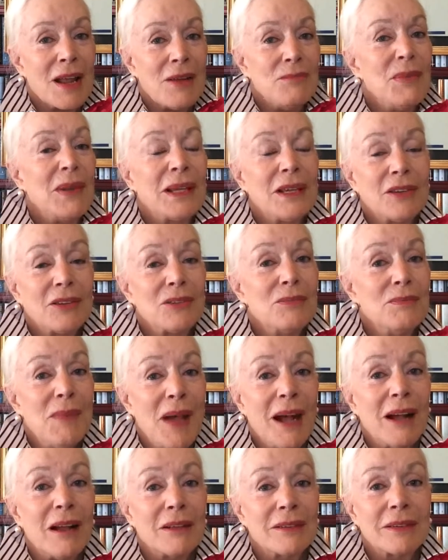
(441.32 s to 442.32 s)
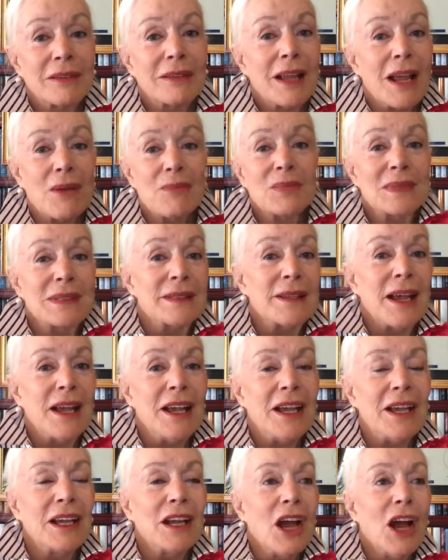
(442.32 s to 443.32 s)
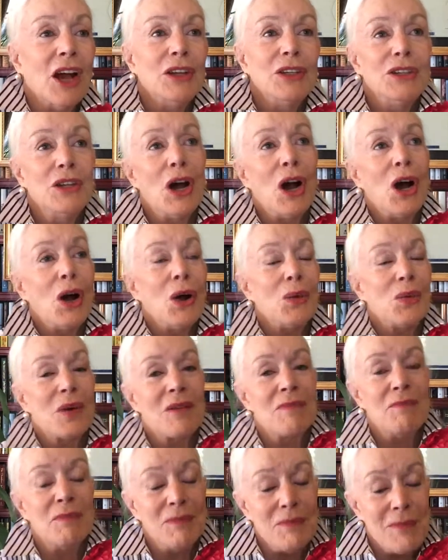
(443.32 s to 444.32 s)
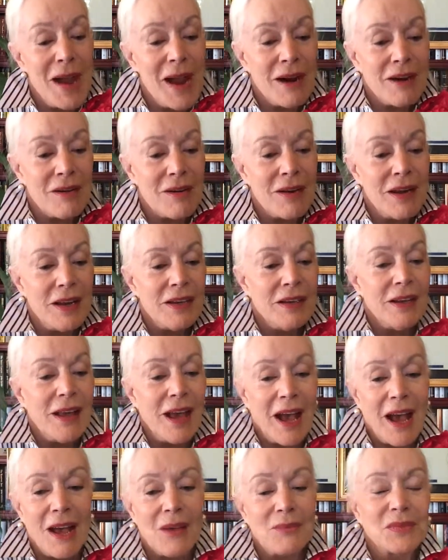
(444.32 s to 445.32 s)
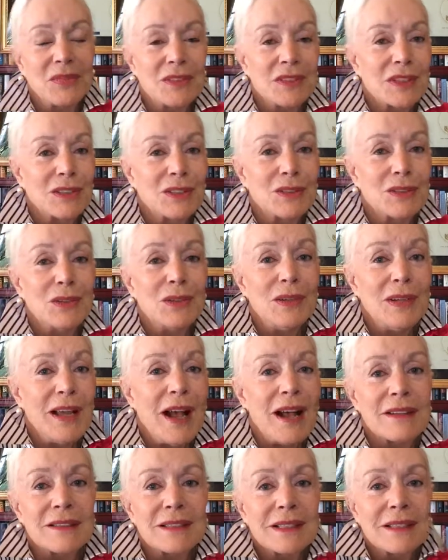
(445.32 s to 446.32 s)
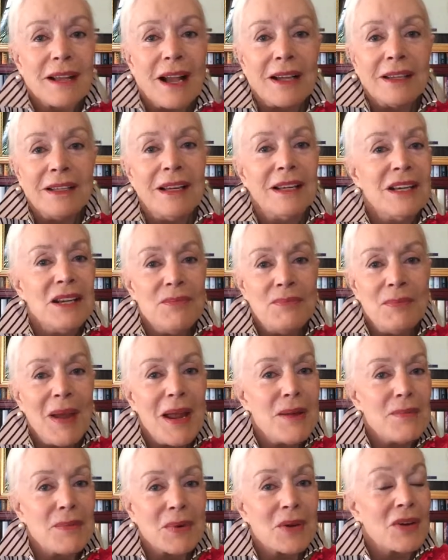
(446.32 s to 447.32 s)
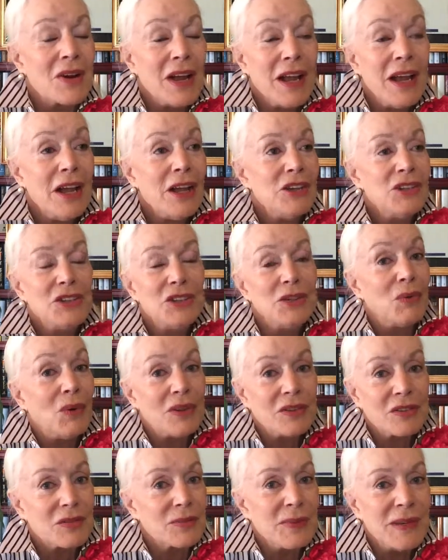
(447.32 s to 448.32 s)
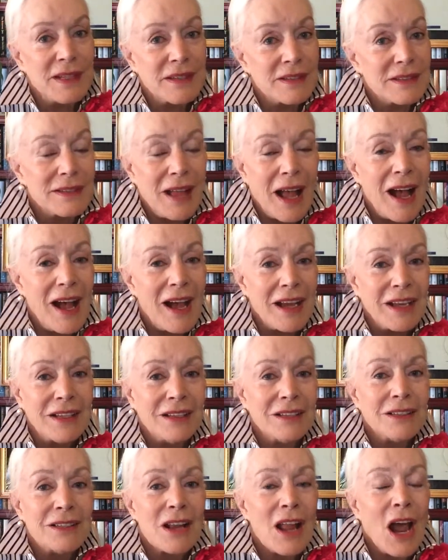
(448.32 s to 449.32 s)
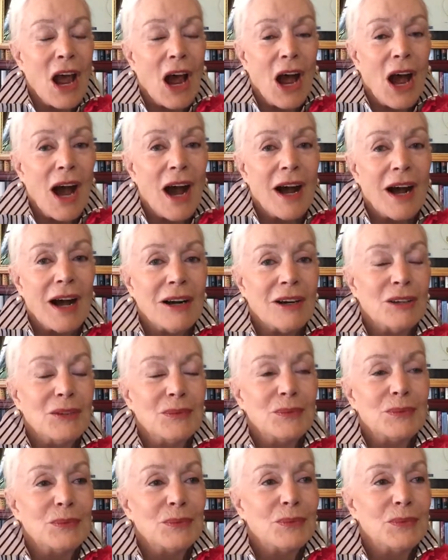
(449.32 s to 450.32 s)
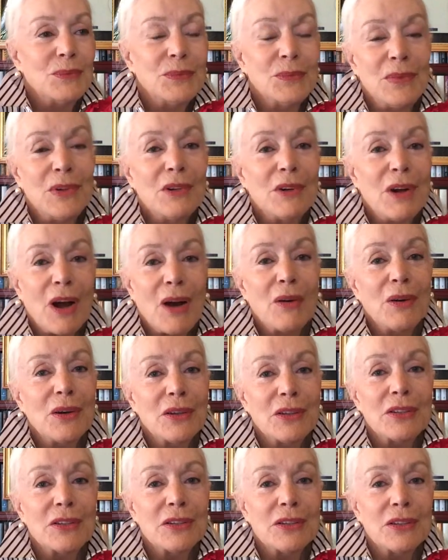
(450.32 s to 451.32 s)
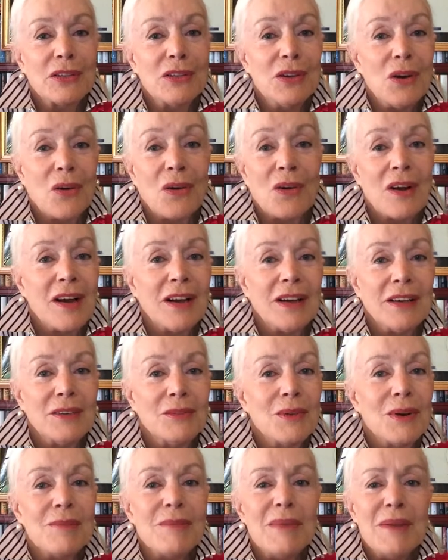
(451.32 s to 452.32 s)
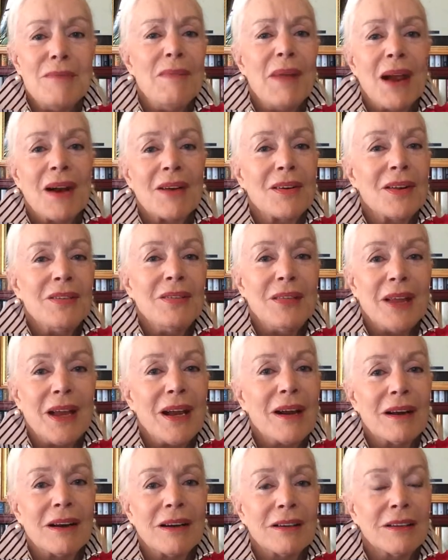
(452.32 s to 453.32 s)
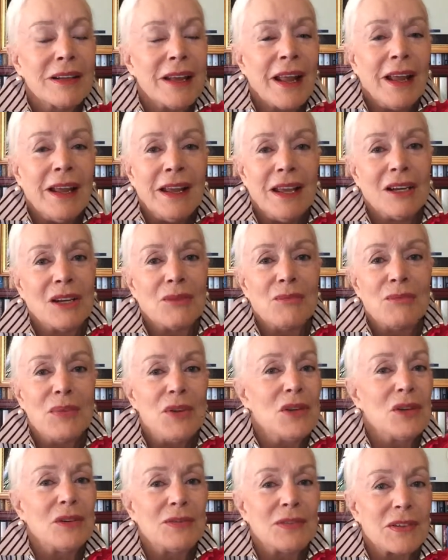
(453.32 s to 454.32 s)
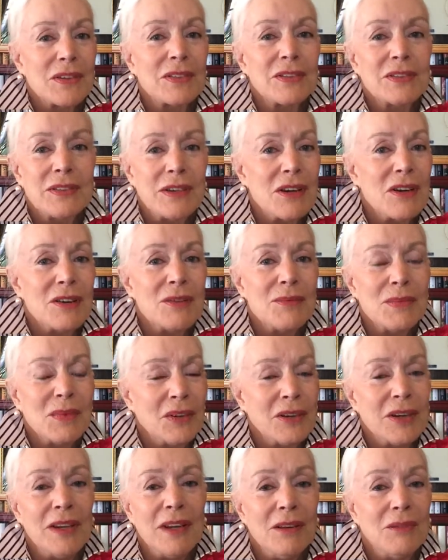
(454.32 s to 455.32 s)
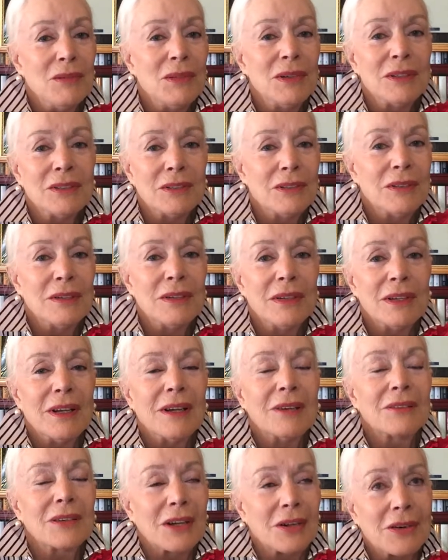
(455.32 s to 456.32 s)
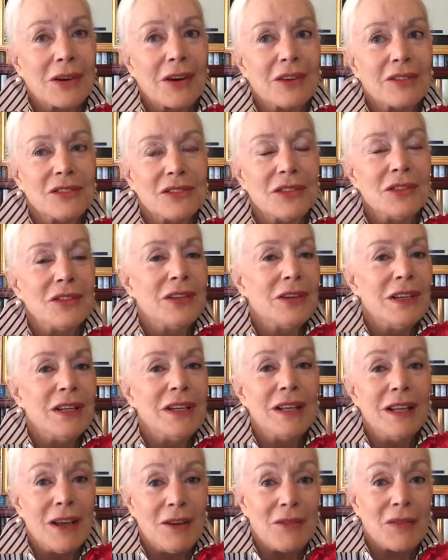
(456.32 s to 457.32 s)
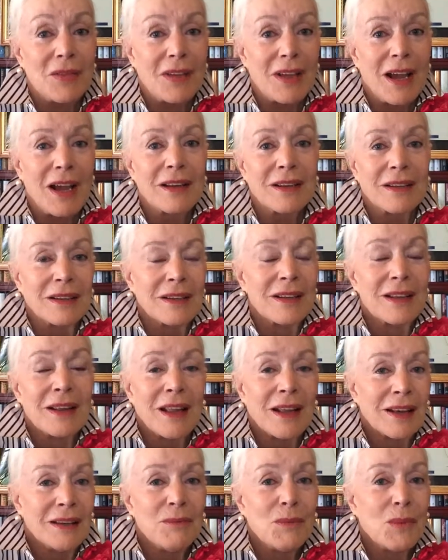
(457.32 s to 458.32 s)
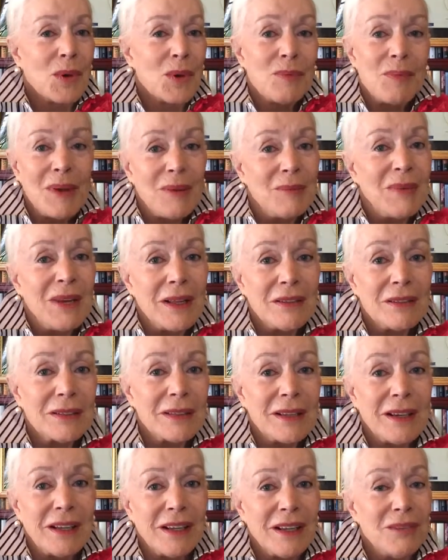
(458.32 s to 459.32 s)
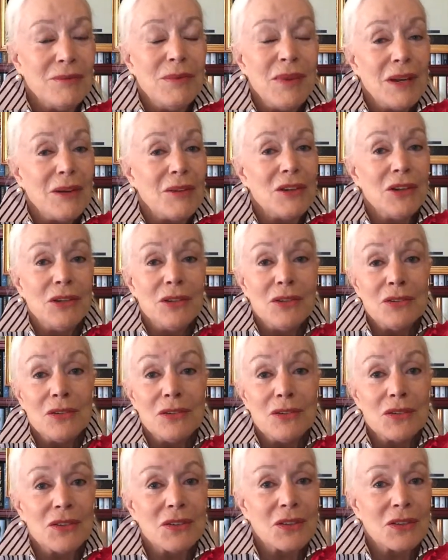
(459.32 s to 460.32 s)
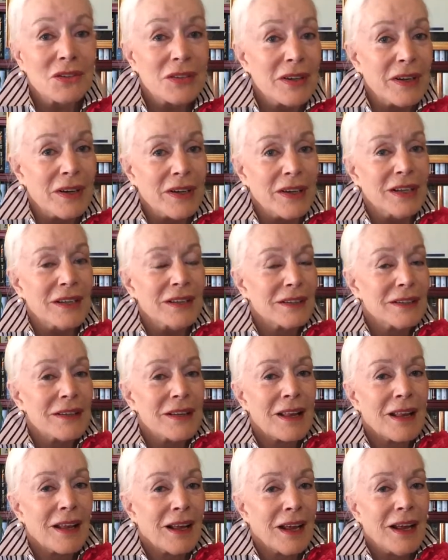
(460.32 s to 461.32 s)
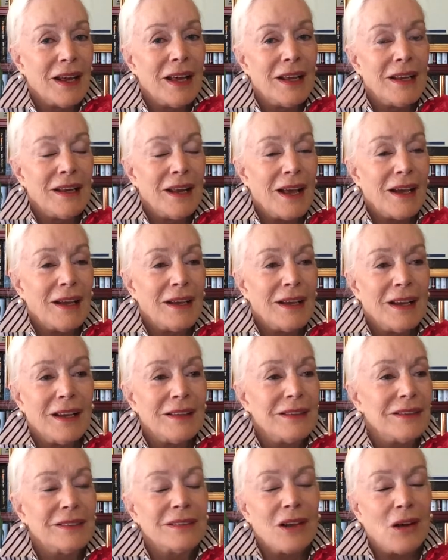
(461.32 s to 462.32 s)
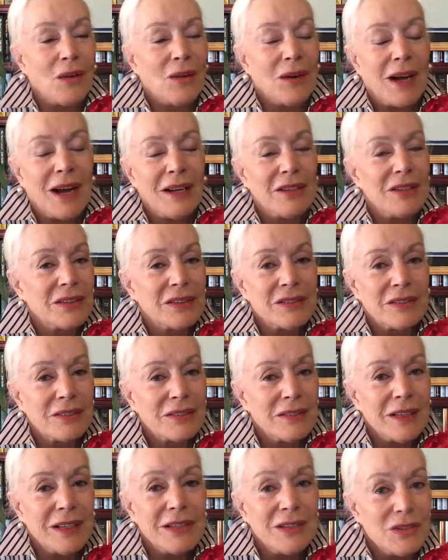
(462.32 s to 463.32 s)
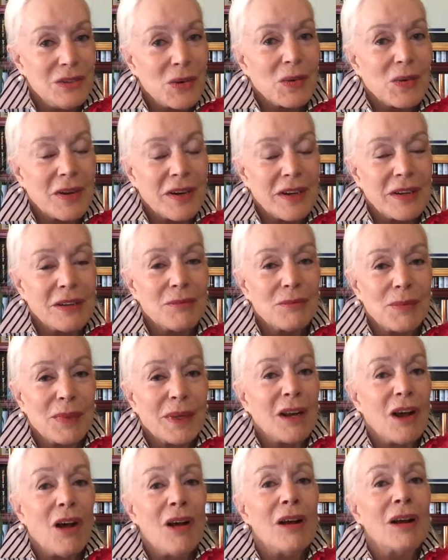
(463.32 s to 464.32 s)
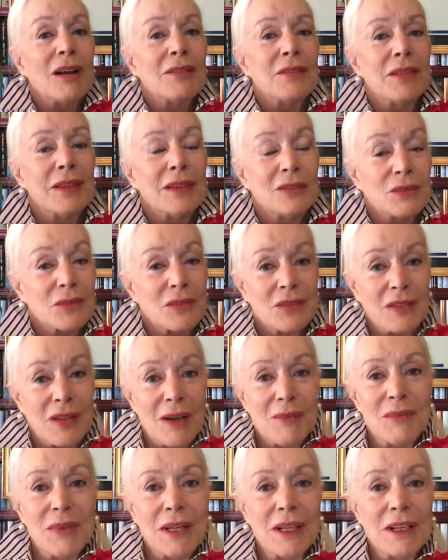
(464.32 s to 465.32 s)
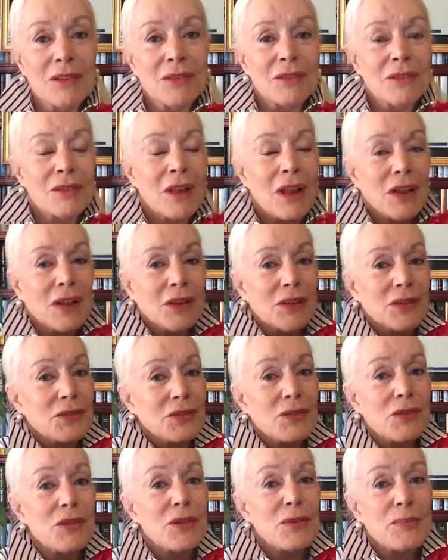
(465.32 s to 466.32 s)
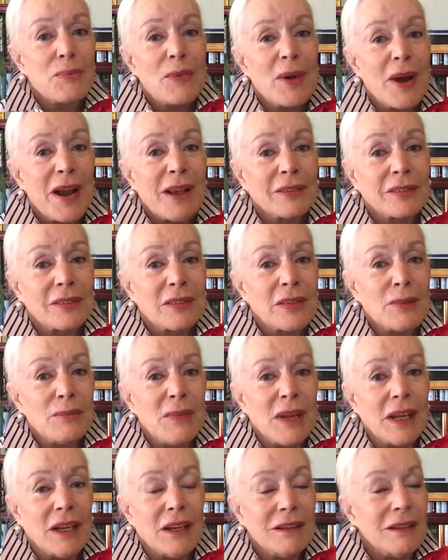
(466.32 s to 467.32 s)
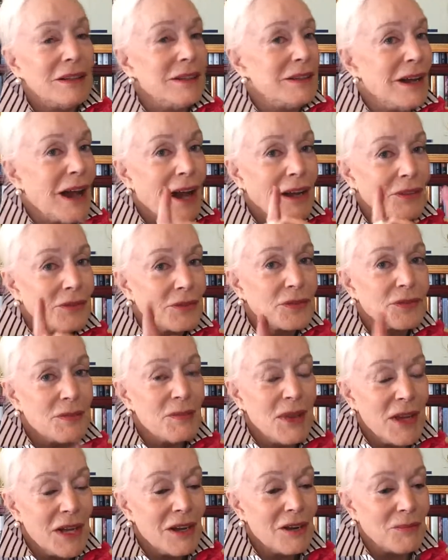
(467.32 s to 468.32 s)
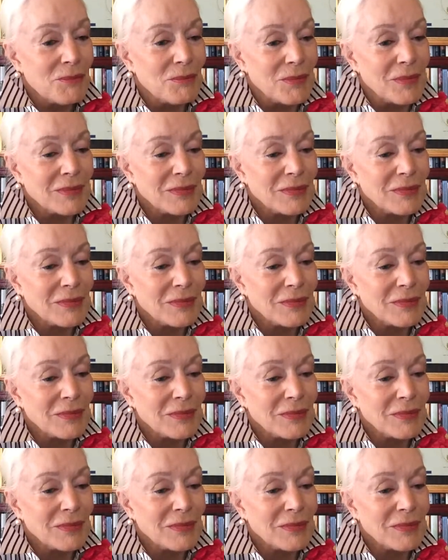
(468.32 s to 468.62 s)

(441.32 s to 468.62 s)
because Mel kept saying, no, we're married. Absolutely, I'll sign any paper she wants me to sign. We'll go to Sonora and we'll be married there in a beautiful ceremony. Of course, he'd love that. More publicity, it'd be a huge story. And so I just ignored it. But all of this was coming through the press to me, not from him.